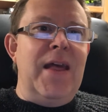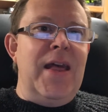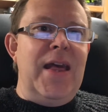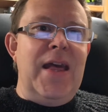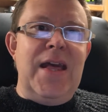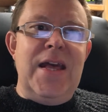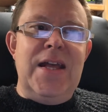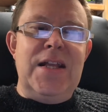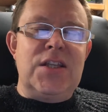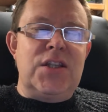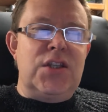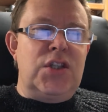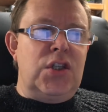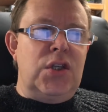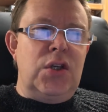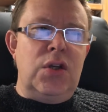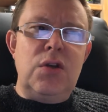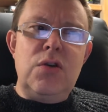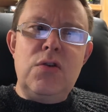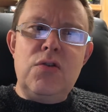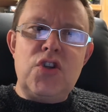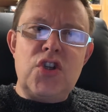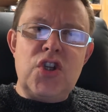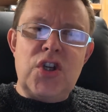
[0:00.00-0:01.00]
is
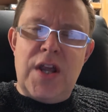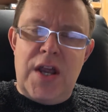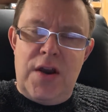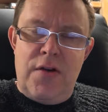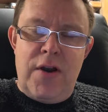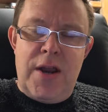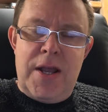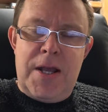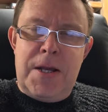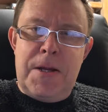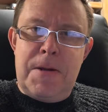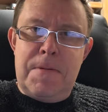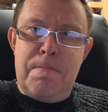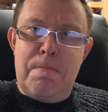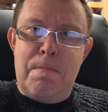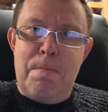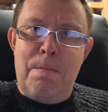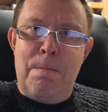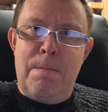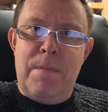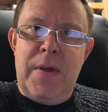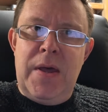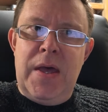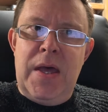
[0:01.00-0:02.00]
too generic,
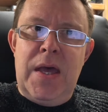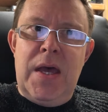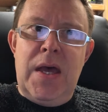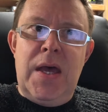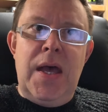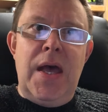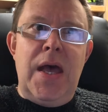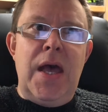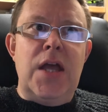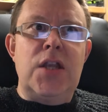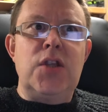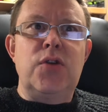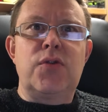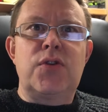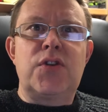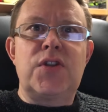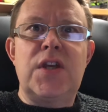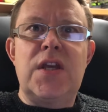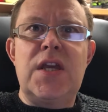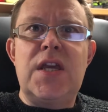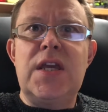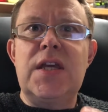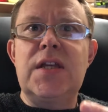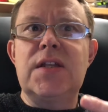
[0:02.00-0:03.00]
and
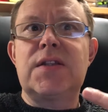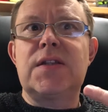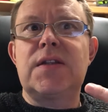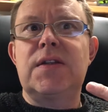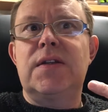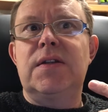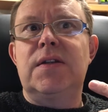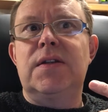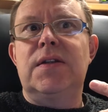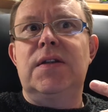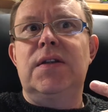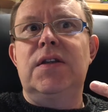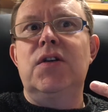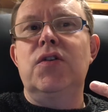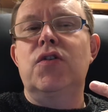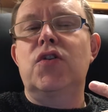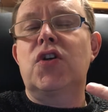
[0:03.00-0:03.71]
you're